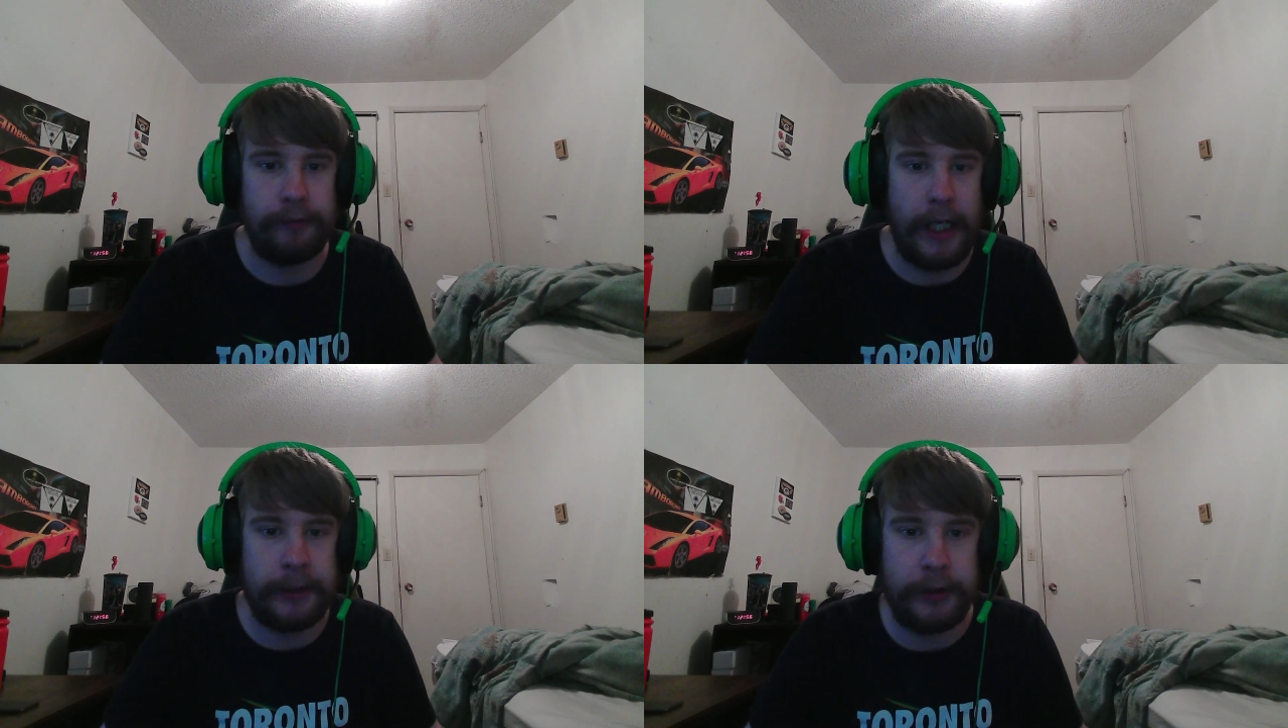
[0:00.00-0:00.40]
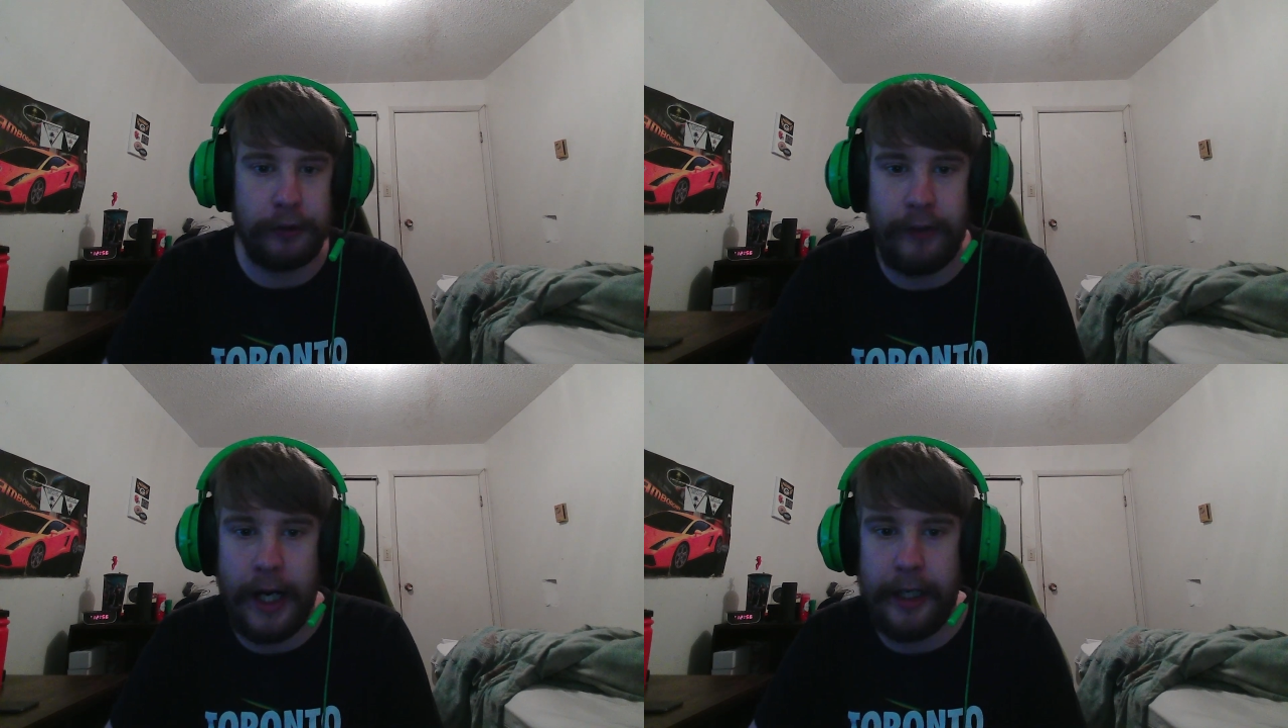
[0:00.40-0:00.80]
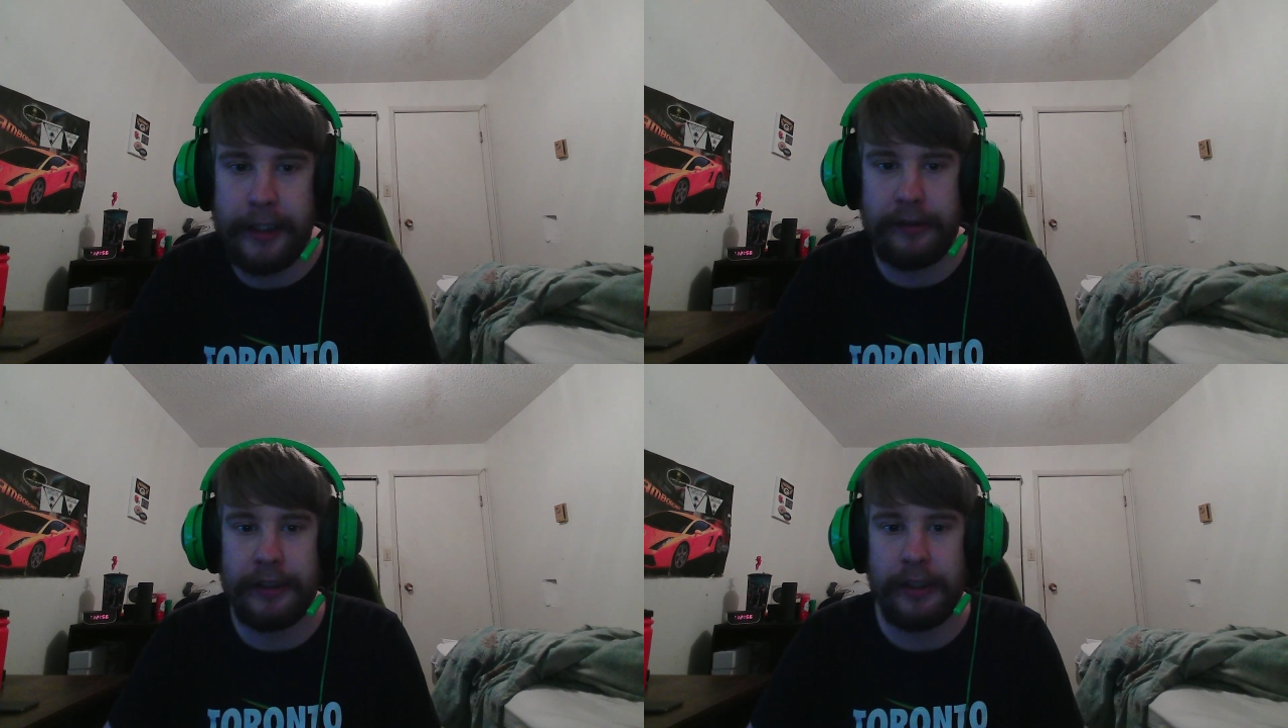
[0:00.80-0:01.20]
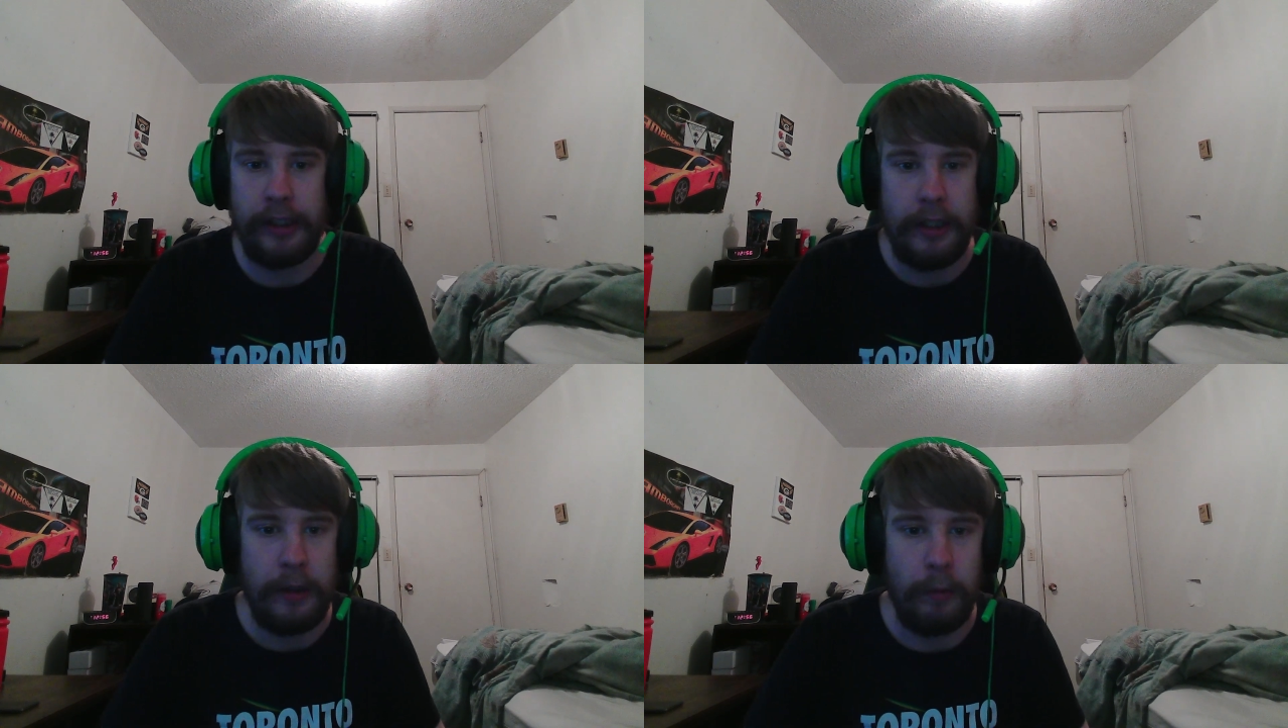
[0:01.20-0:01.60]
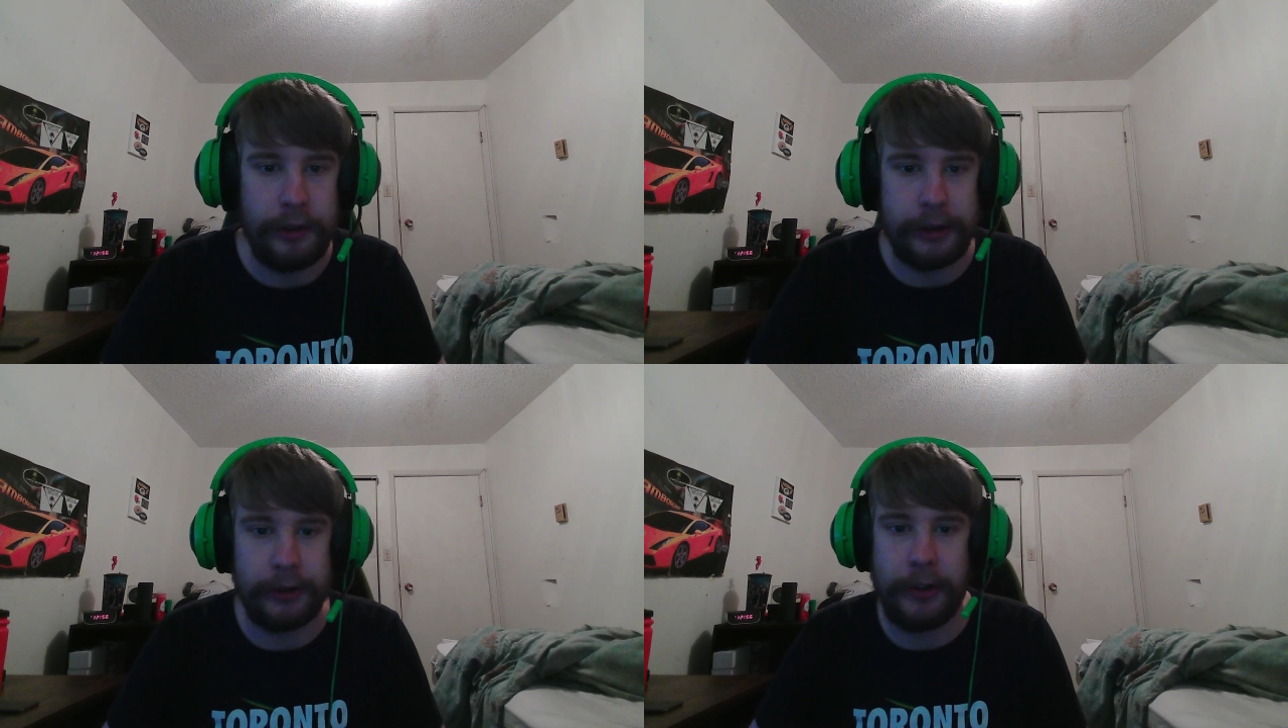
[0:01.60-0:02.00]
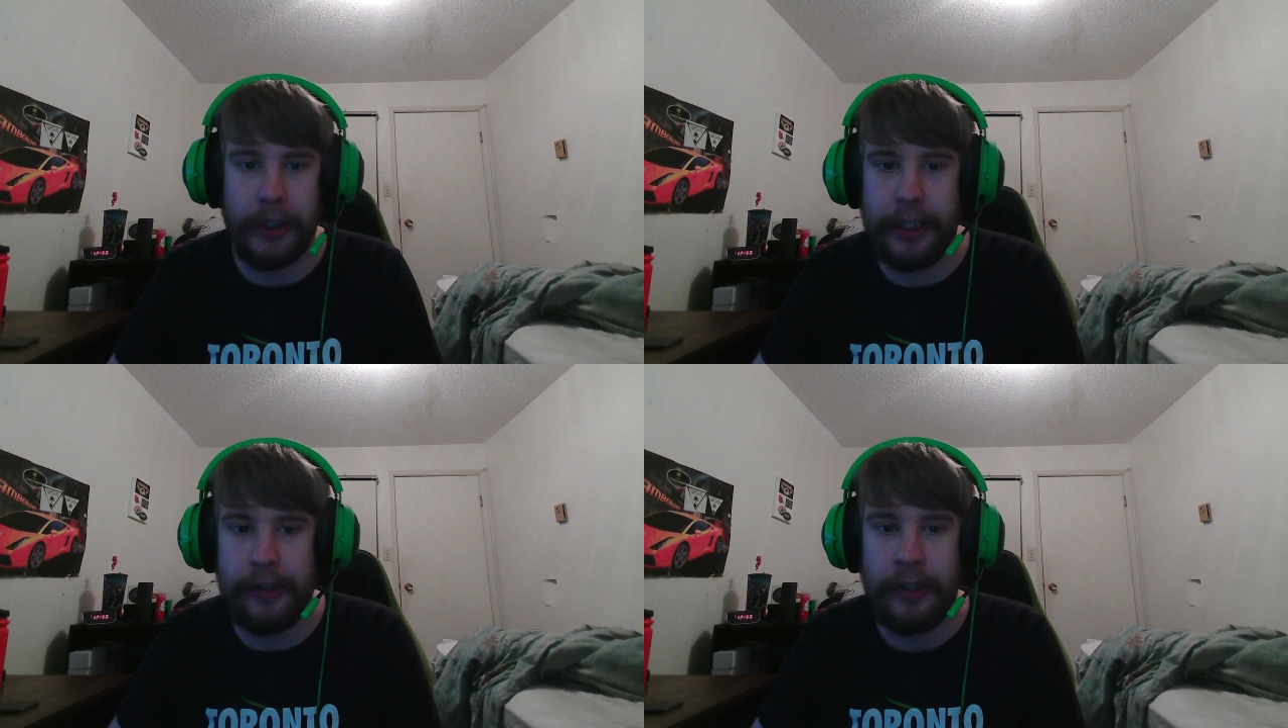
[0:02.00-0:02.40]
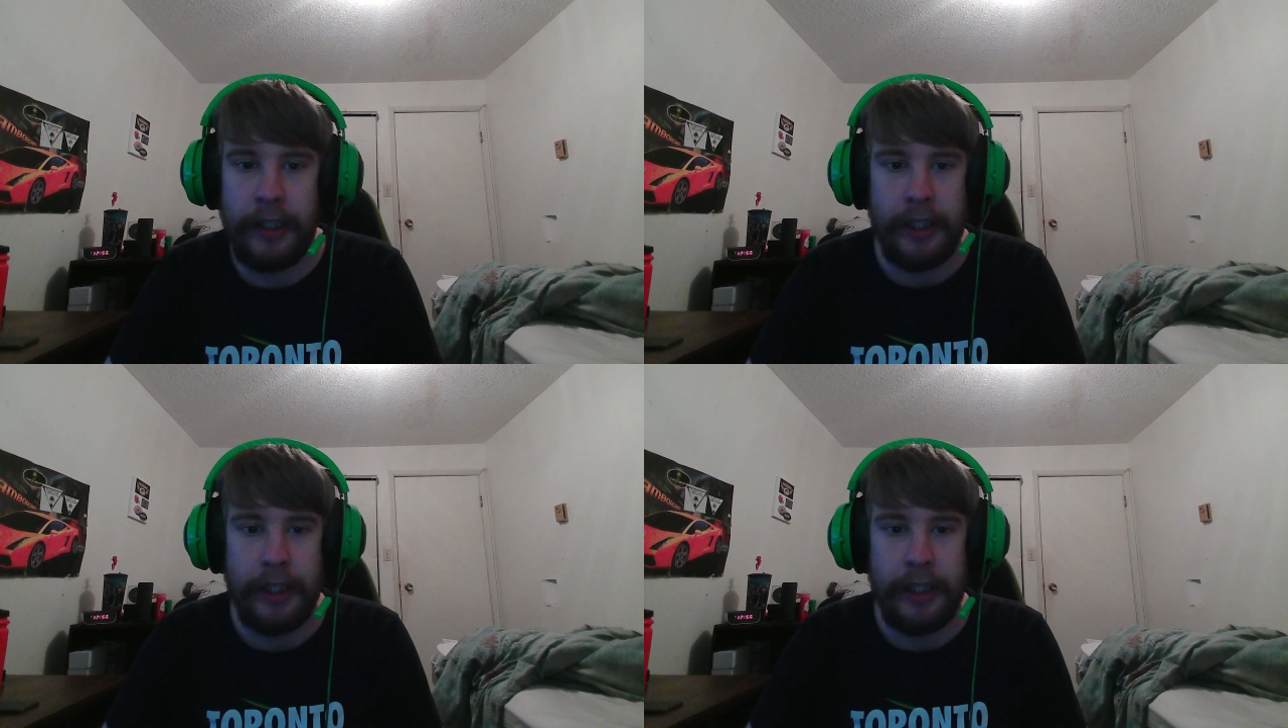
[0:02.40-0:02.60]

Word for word: of X-Defiant, which is good.